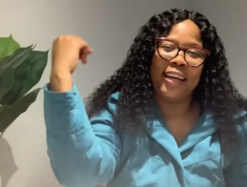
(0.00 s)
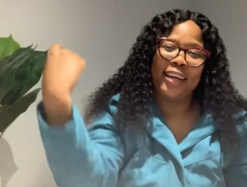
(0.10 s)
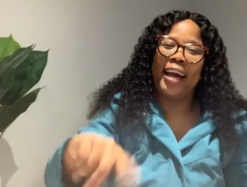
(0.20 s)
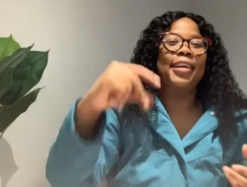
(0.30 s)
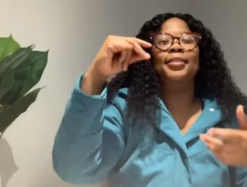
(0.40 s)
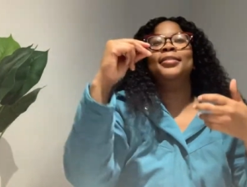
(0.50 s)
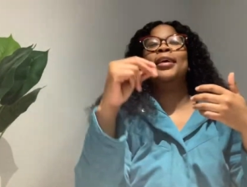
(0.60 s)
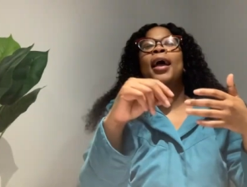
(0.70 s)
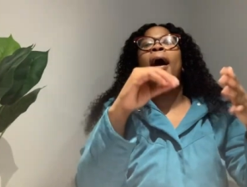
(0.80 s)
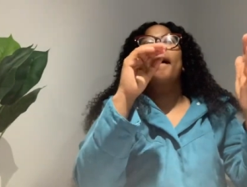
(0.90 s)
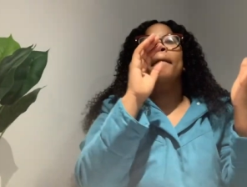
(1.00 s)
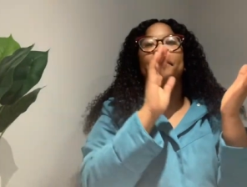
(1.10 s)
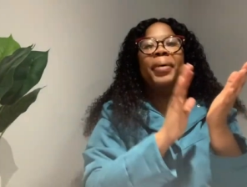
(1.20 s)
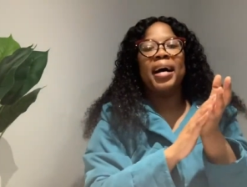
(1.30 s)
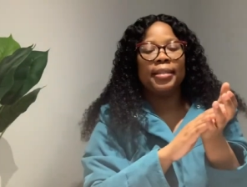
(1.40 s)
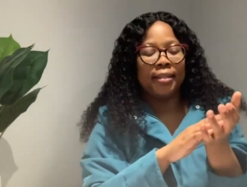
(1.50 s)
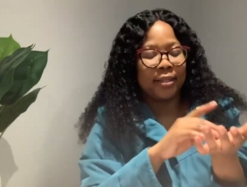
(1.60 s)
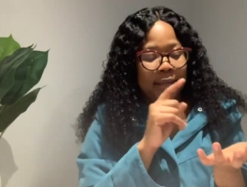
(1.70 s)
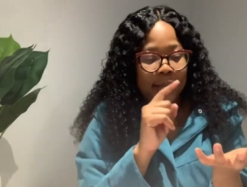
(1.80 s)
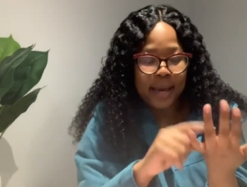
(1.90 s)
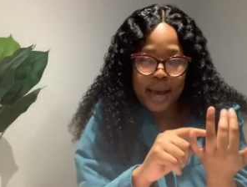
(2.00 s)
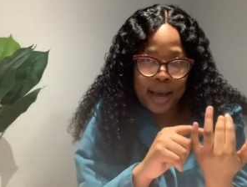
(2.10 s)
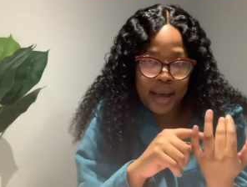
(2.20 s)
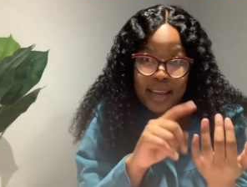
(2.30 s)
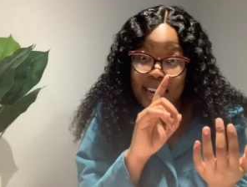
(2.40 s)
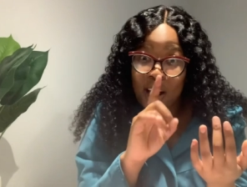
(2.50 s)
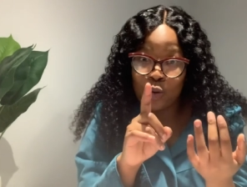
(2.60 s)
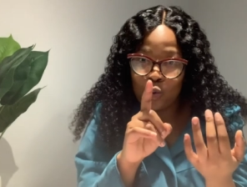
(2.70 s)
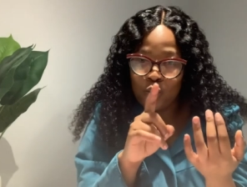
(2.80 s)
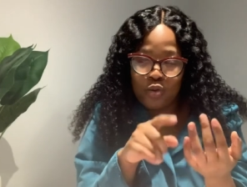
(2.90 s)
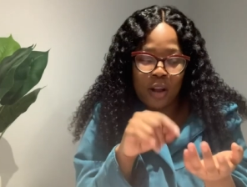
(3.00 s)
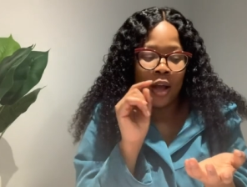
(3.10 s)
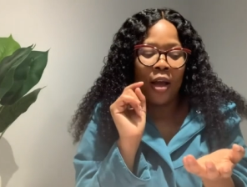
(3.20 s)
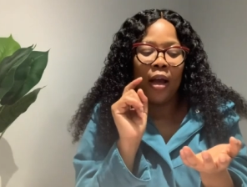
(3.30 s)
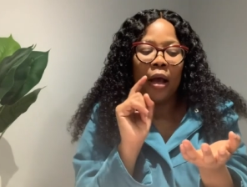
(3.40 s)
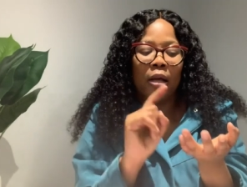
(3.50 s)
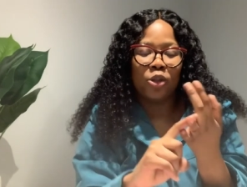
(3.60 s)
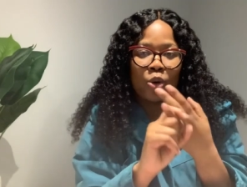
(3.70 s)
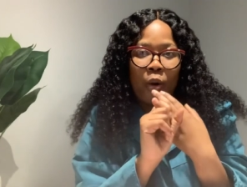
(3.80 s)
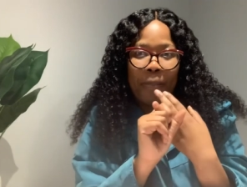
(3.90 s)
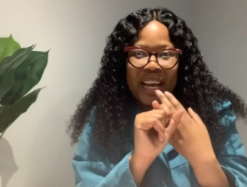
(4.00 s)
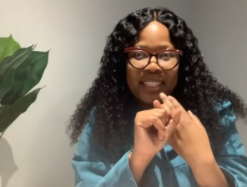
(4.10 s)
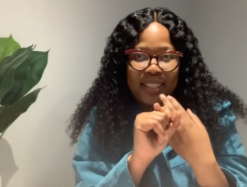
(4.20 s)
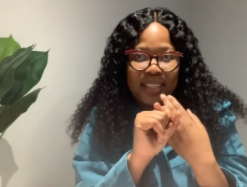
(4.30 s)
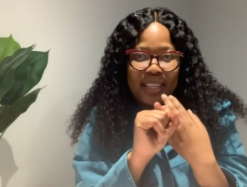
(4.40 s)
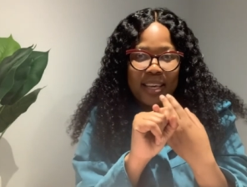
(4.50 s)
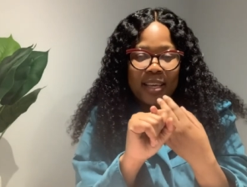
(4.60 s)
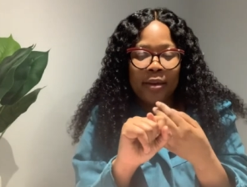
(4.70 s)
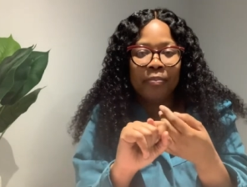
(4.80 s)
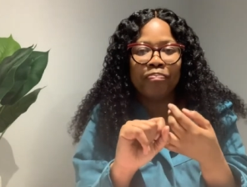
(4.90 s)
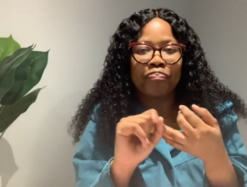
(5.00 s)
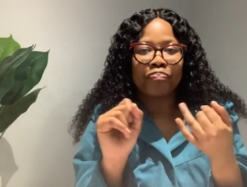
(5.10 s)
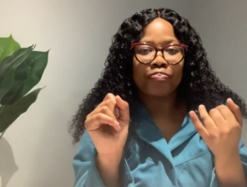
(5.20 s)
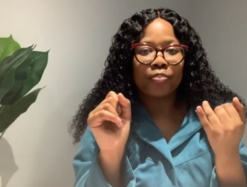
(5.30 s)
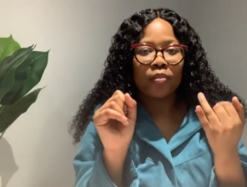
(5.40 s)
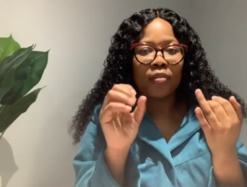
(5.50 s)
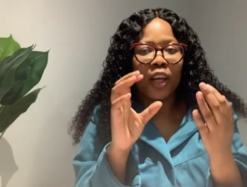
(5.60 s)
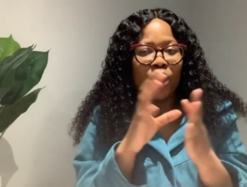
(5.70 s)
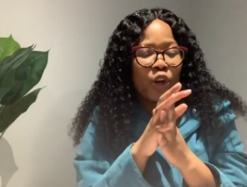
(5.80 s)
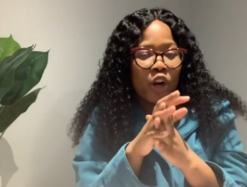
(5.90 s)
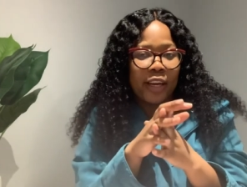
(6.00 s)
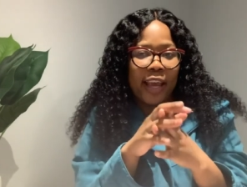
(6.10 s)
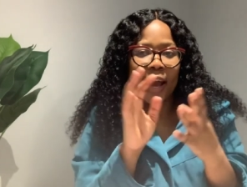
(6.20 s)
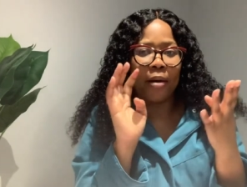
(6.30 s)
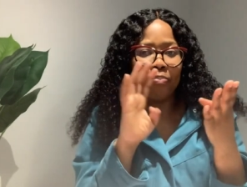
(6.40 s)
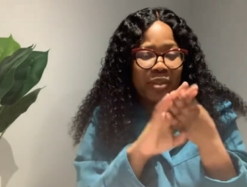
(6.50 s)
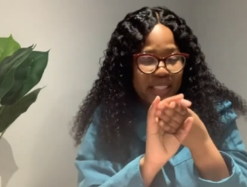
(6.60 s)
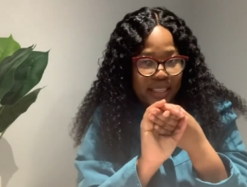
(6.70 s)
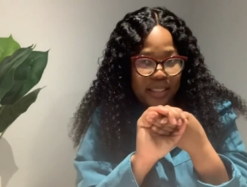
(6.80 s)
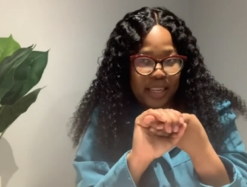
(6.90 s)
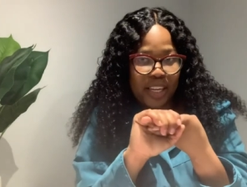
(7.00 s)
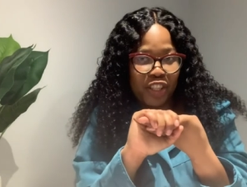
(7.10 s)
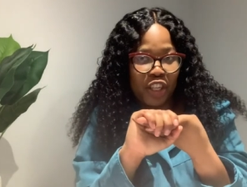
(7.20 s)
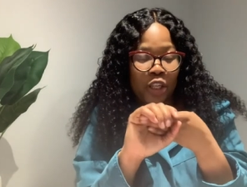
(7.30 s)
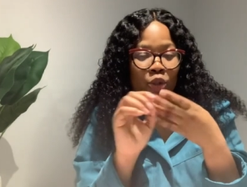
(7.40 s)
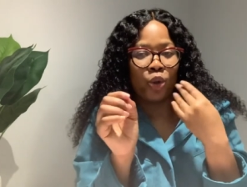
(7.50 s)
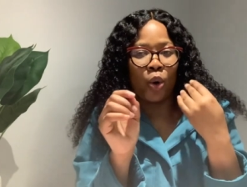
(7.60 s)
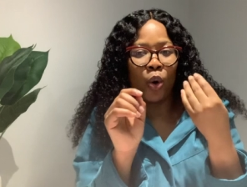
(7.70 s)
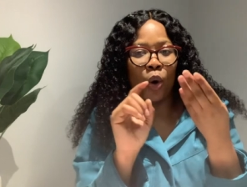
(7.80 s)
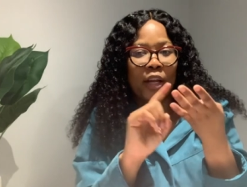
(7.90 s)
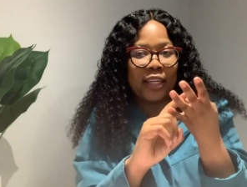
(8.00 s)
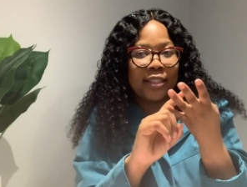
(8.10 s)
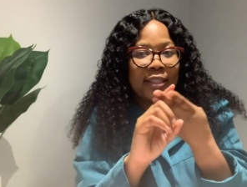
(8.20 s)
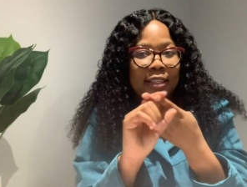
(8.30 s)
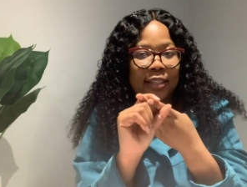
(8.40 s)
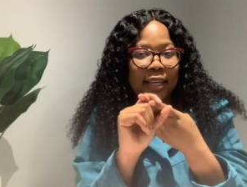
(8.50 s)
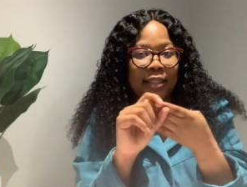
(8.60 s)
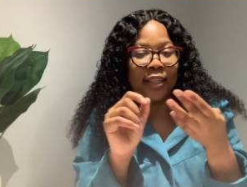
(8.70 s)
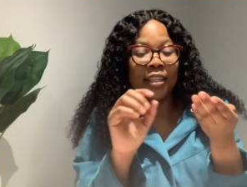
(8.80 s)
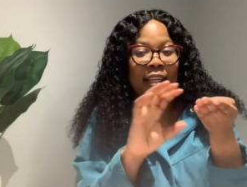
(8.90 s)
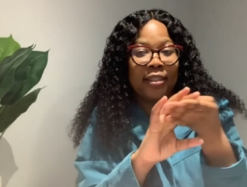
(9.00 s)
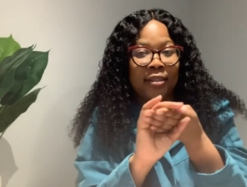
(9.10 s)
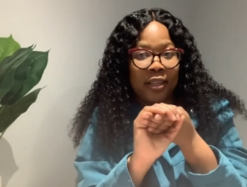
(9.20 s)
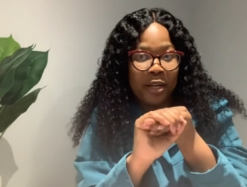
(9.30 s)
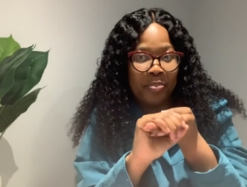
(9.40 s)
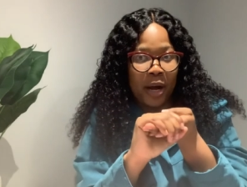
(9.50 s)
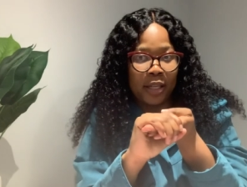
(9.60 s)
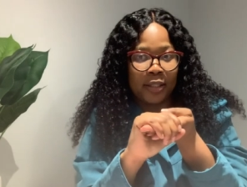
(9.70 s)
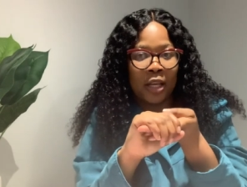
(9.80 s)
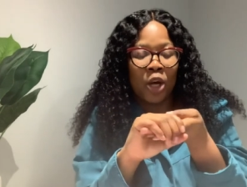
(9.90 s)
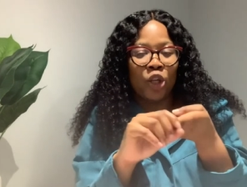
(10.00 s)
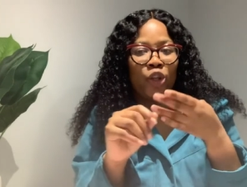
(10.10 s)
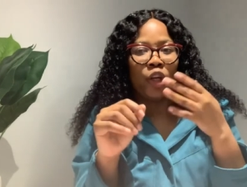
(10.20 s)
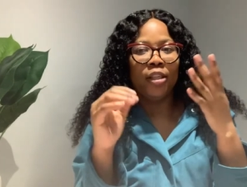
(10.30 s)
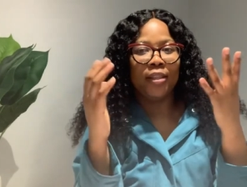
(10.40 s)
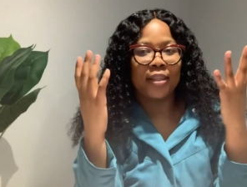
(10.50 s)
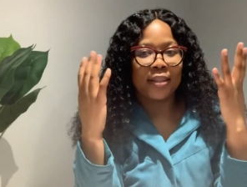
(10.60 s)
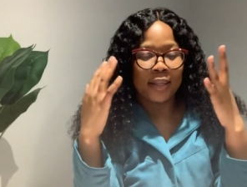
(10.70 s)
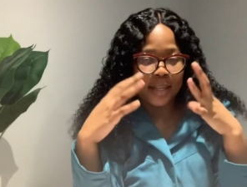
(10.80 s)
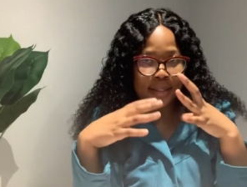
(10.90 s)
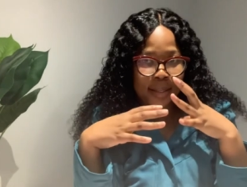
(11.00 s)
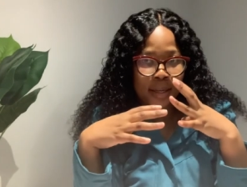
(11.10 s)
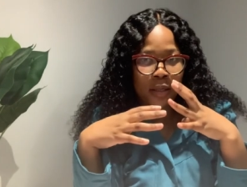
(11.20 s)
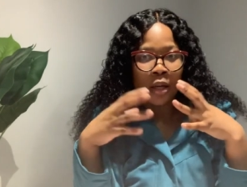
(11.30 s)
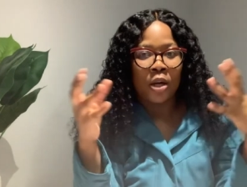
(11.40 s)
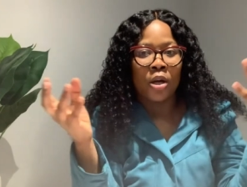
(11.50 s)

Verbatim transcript: guys but yeah like good so part c journey presentation so listening test it has three parts so you just listen